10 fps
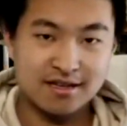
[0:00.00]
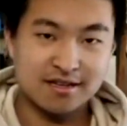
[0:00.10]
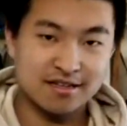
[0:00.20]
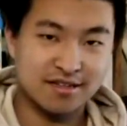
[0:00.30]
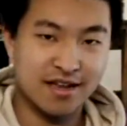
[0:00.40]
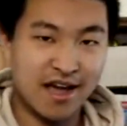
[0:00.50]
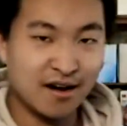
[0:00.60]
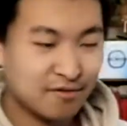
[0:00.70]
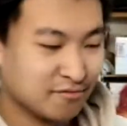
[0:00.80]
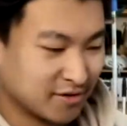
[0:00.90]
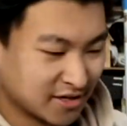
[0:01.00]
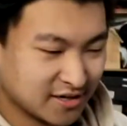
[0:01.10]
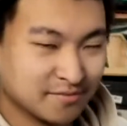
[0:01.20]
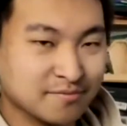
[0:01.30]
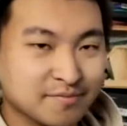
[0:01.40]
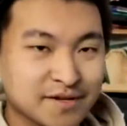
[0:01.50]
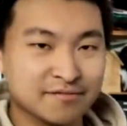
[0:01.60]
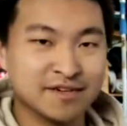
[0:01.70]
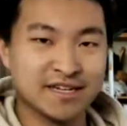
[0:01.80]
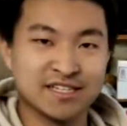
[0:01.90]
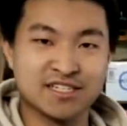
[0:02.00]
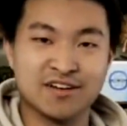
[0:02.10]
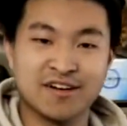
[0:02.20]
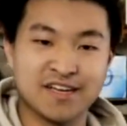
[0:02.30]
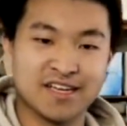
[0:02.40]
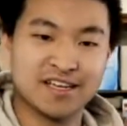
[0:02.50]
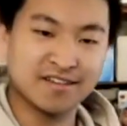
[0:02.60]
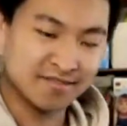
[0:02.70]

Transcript: So now we're going to be reinstalling it.